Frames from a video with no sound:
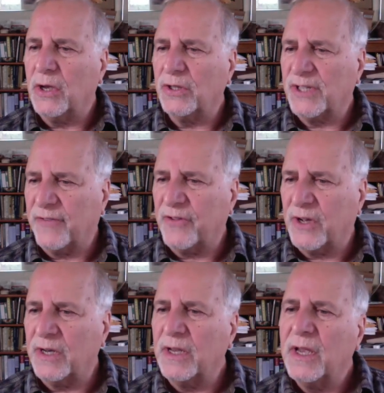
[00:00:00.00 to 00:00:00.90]

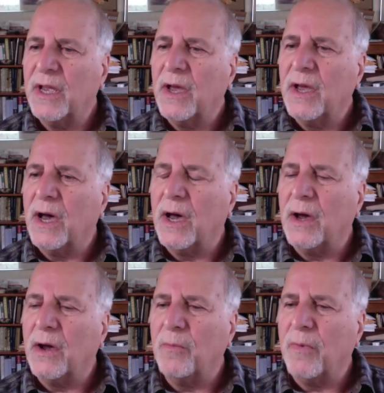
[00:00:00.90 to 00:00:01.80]
Stefan,
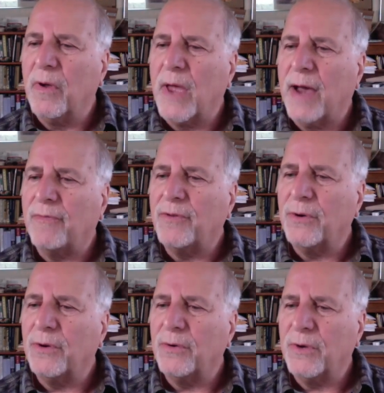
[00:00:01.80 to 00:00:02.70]

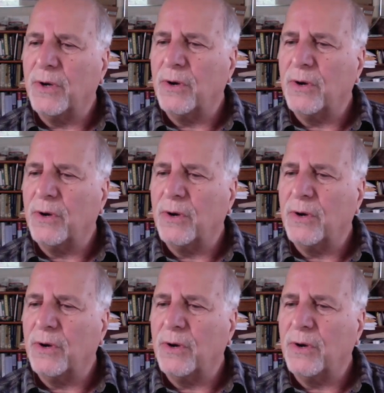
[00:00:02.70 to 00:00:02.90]
after,